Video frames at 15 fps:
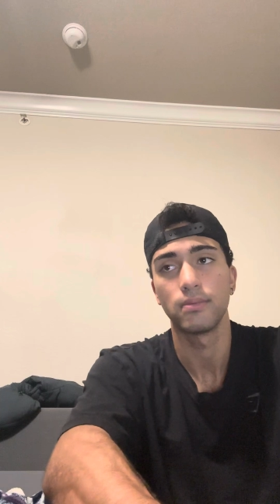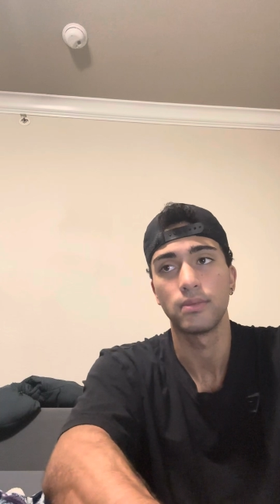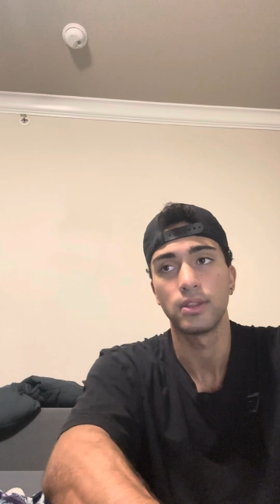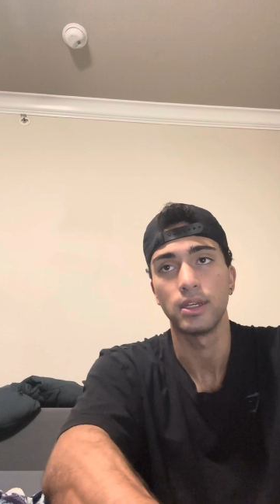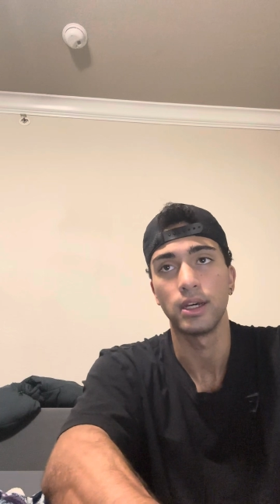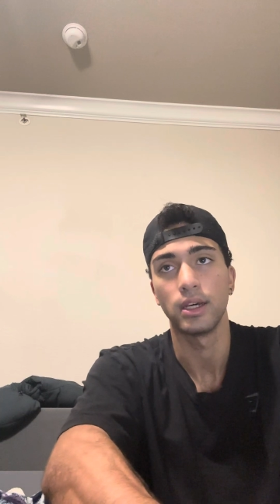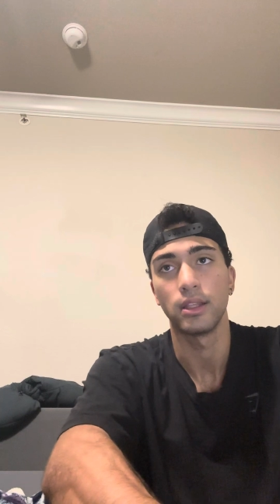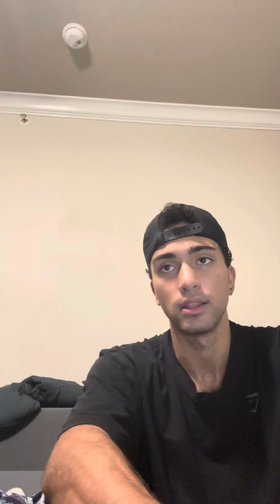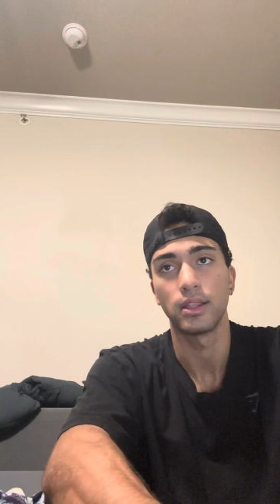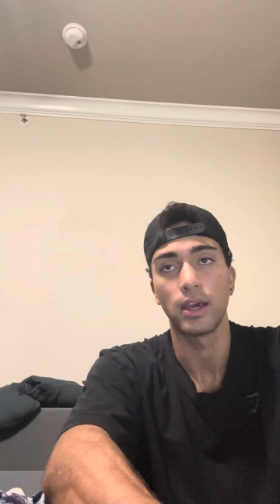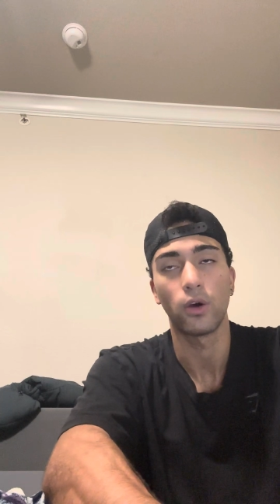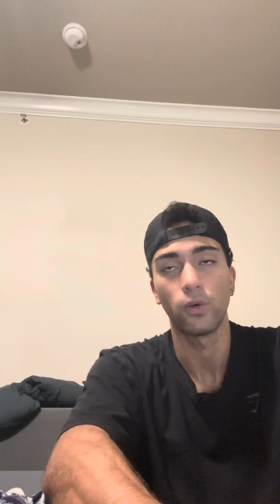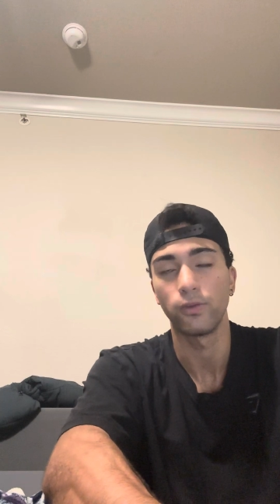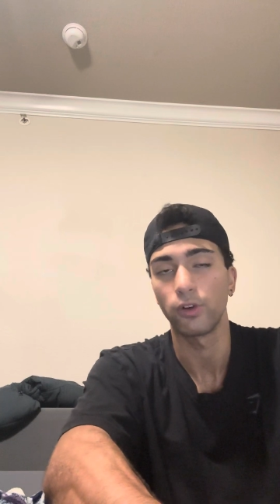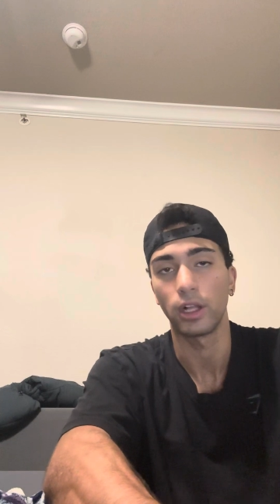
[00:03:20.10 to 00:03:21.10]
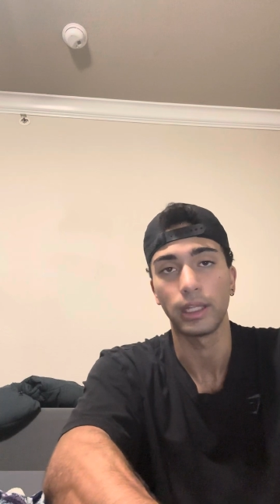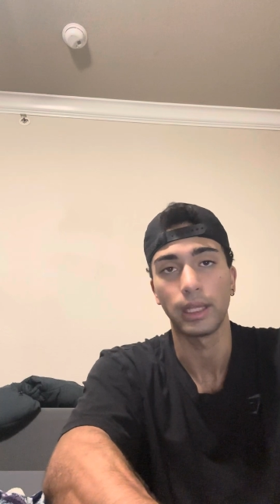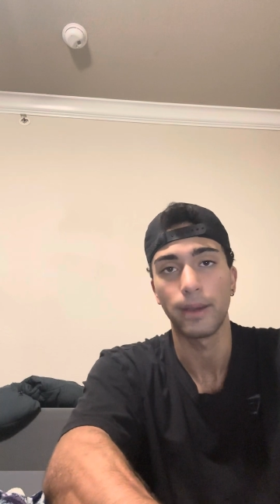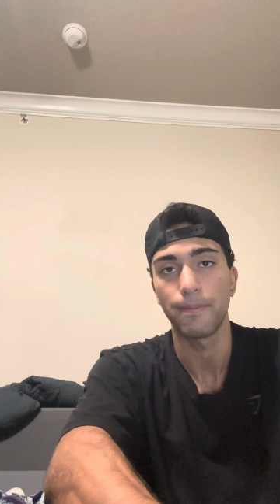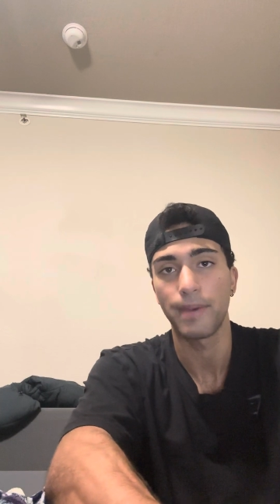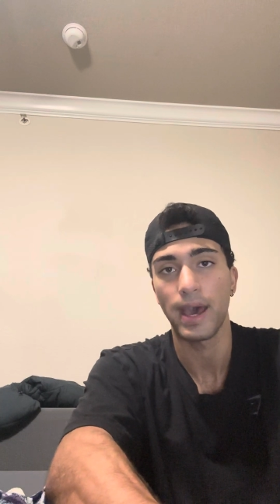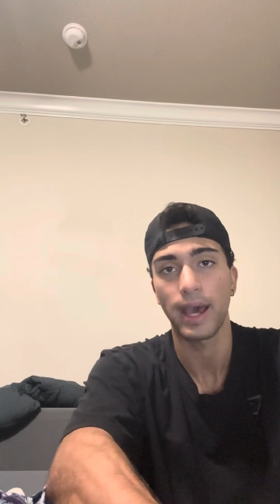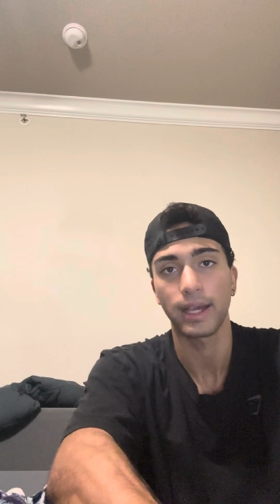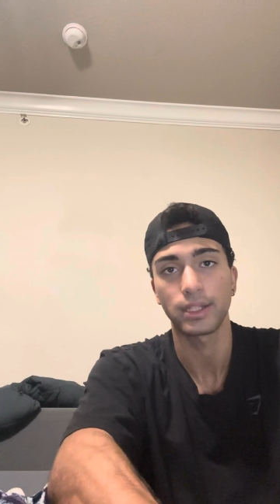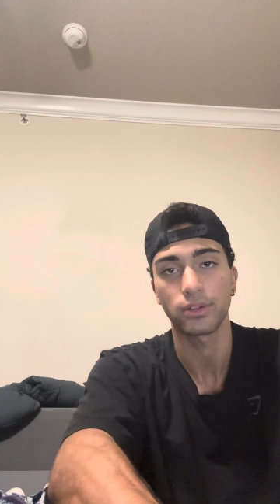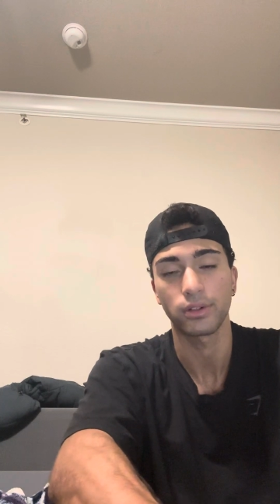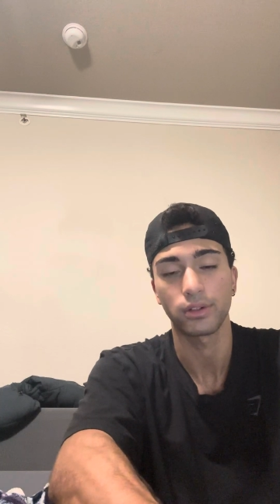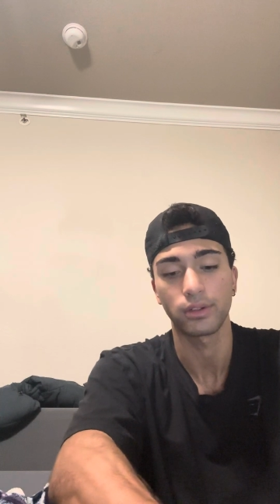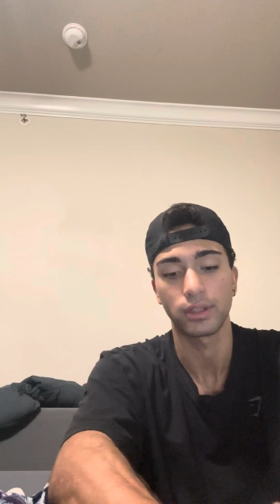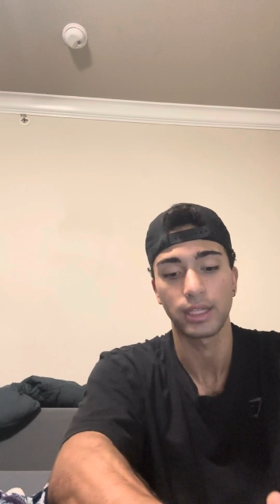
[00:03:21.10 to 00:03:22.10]
the overall impacts
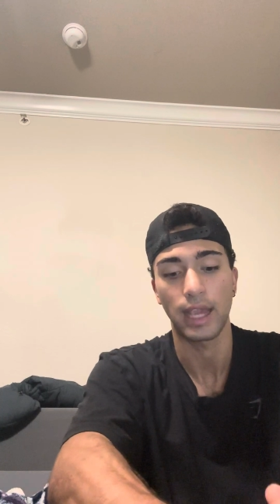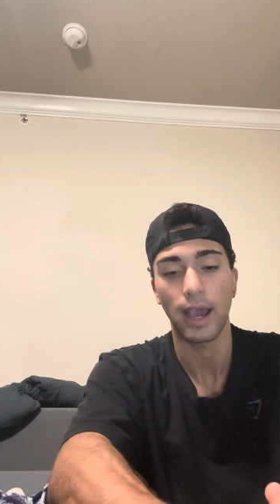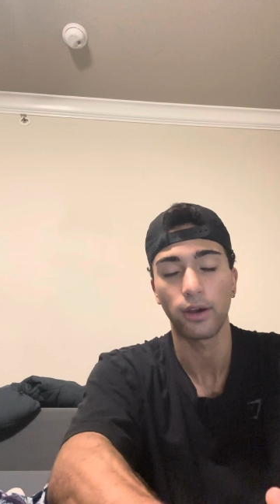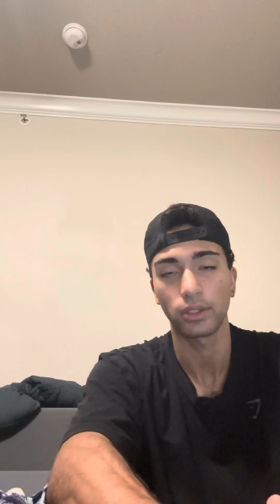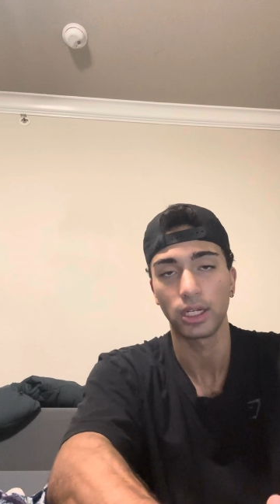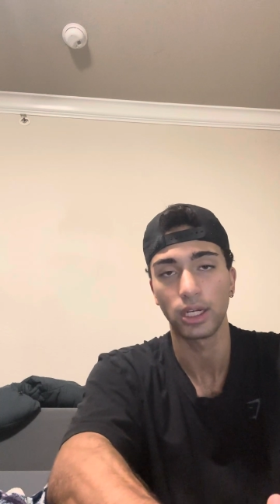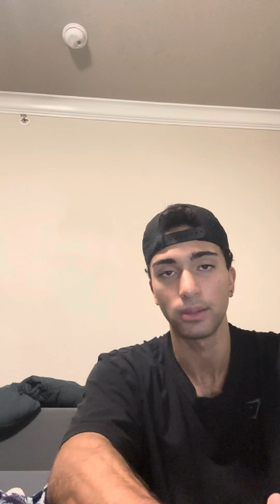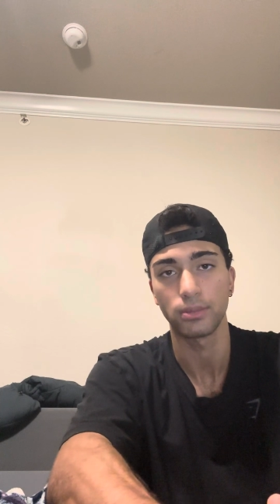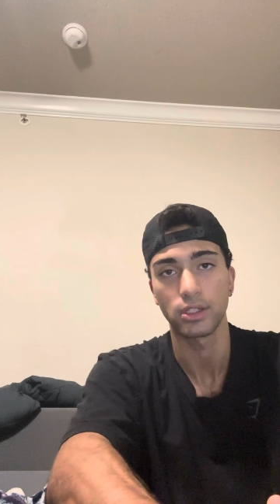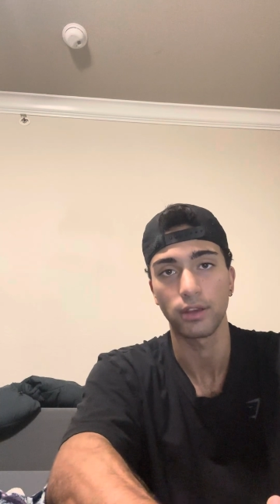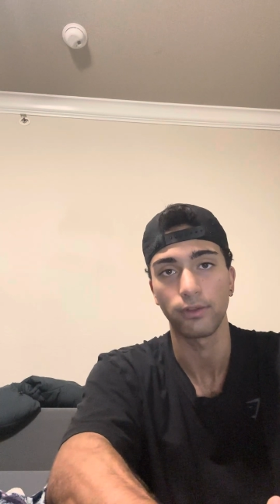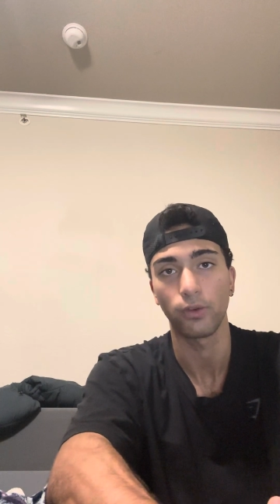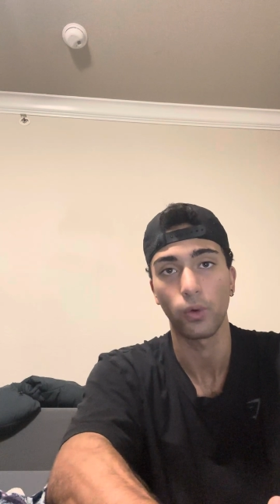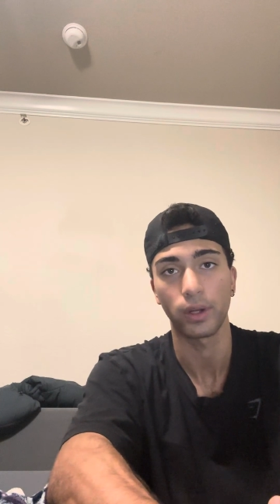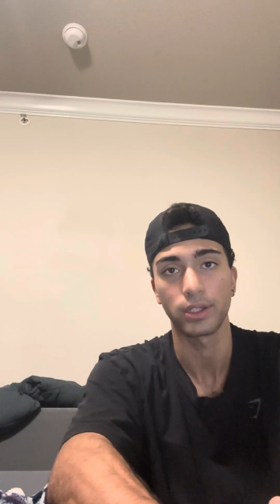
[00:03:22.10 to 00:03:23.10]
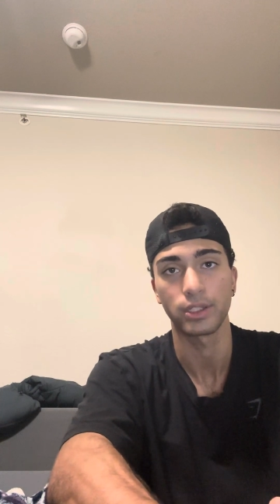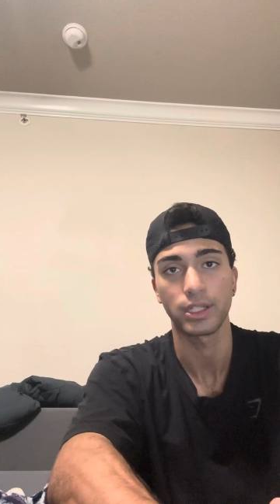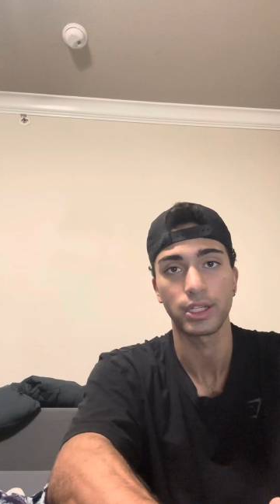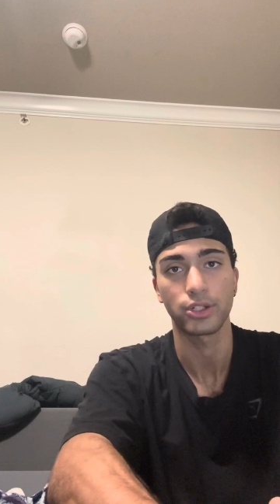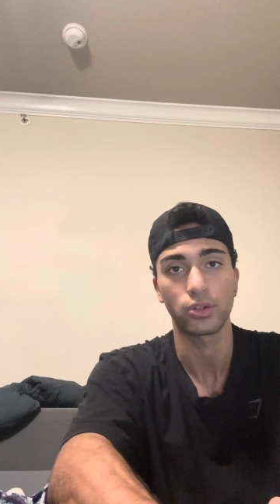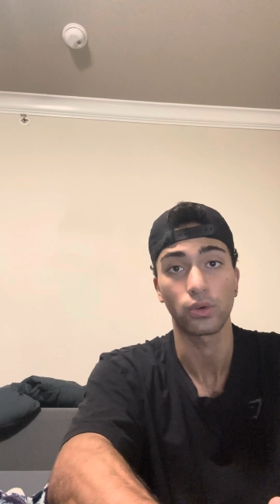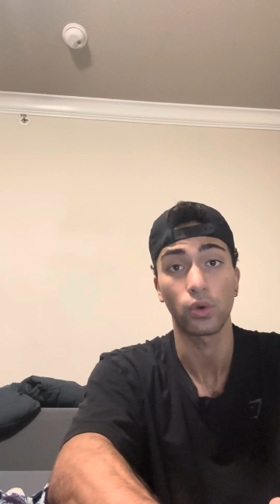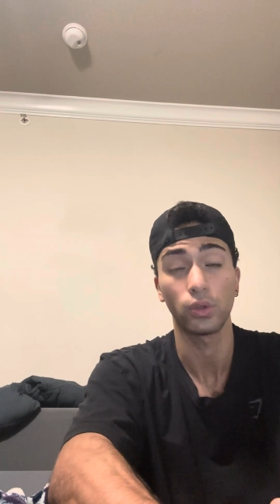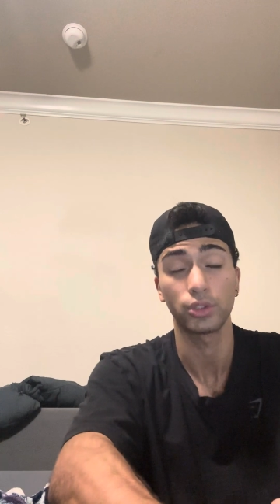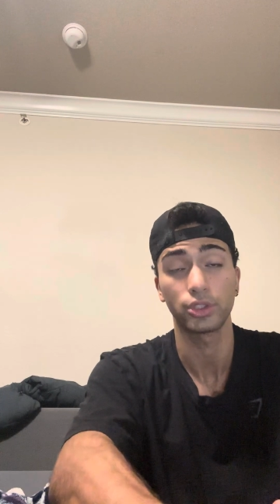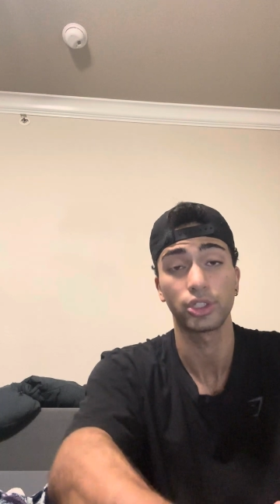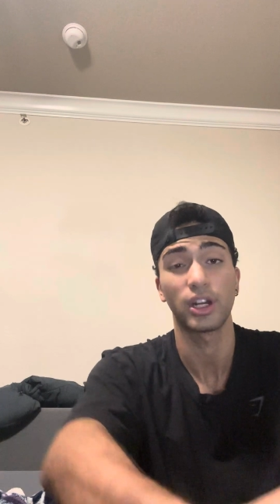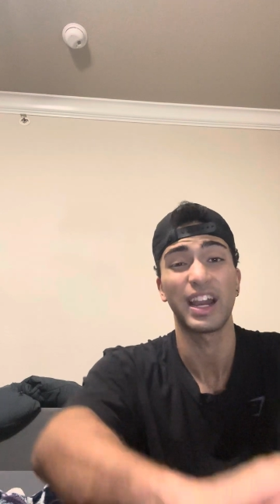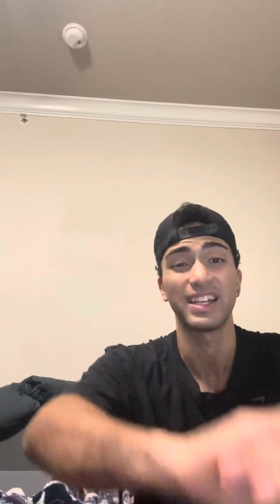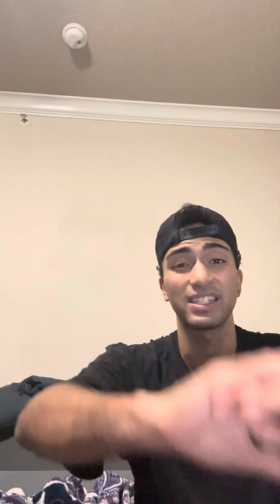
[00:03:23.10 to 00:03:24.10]
or the outcomes of organizational
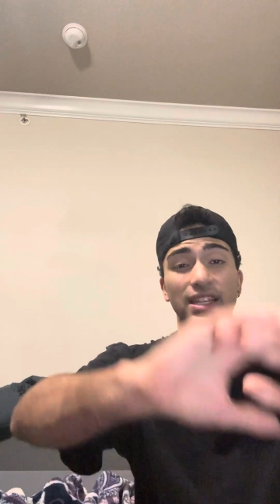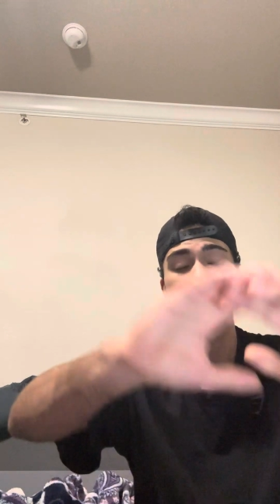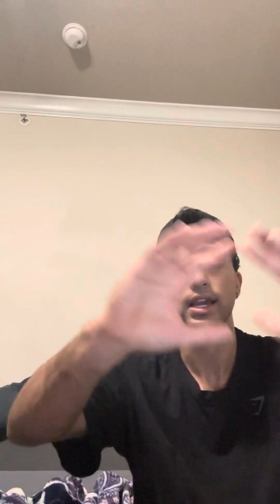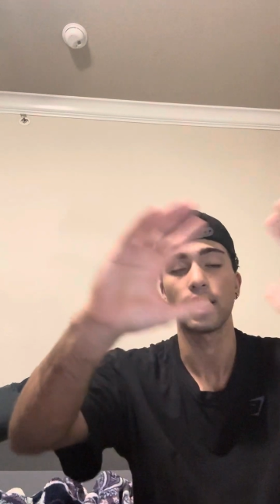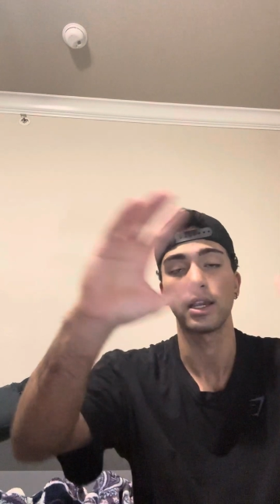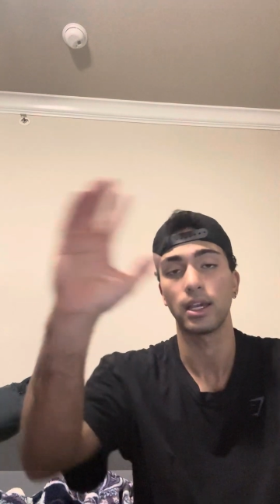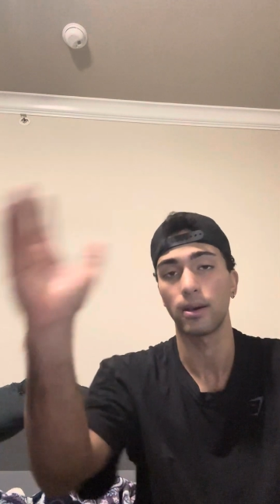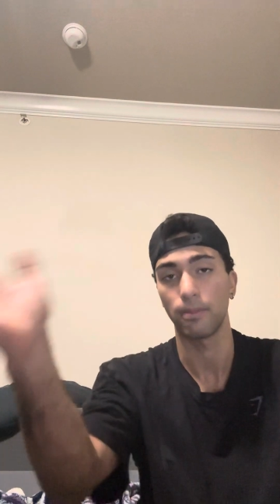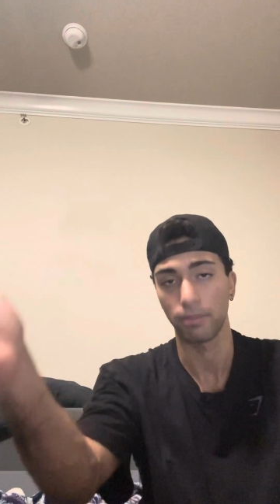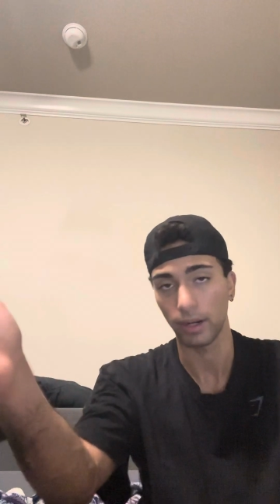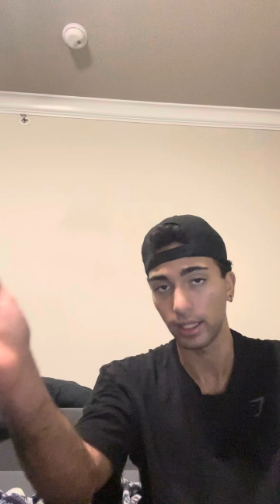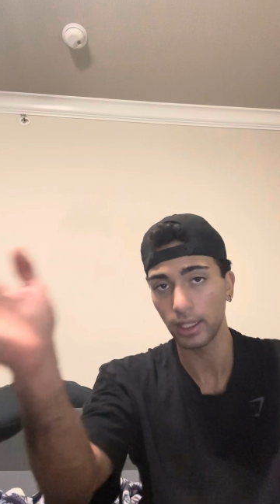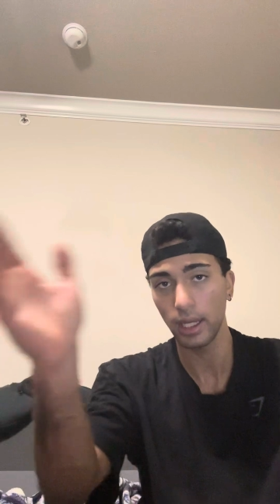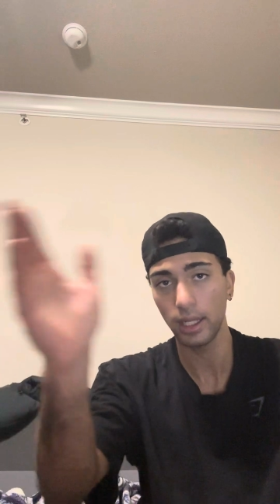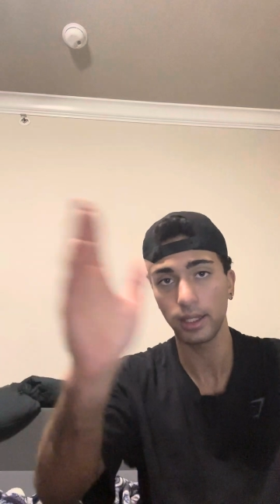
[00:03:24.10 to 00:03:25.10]
culture as a umbrella,